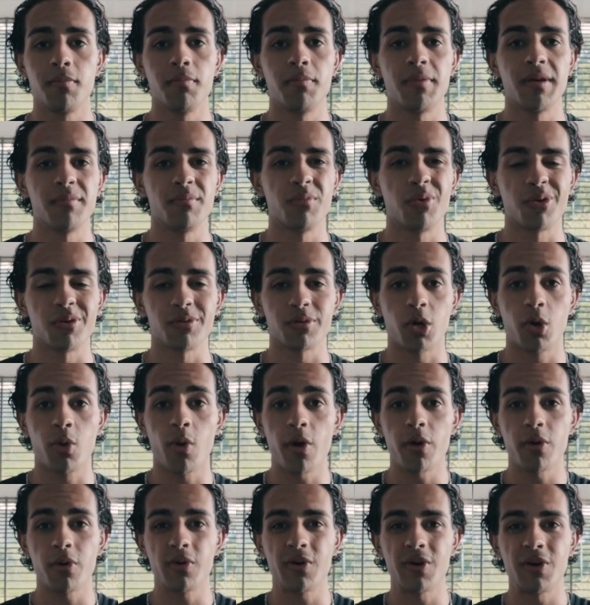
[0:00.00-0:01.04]
bit more
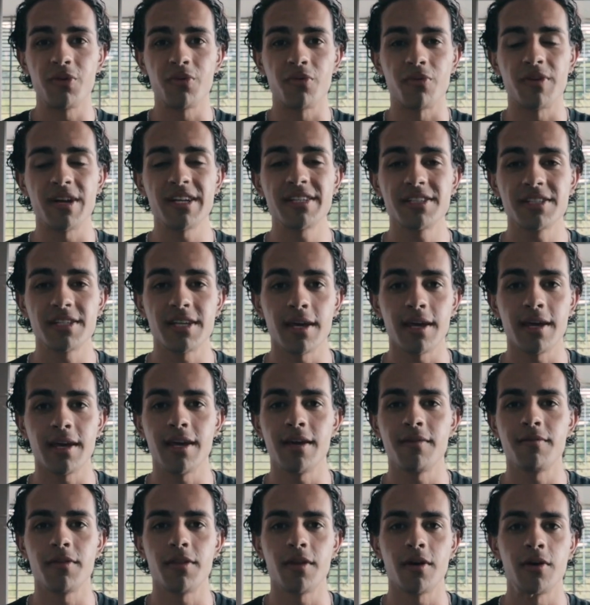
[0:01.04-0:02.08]
quote unquote risky,
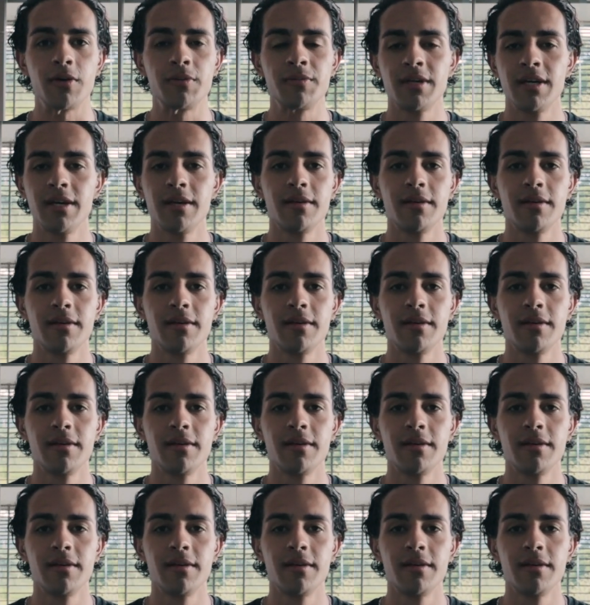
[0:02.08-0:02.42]
even though,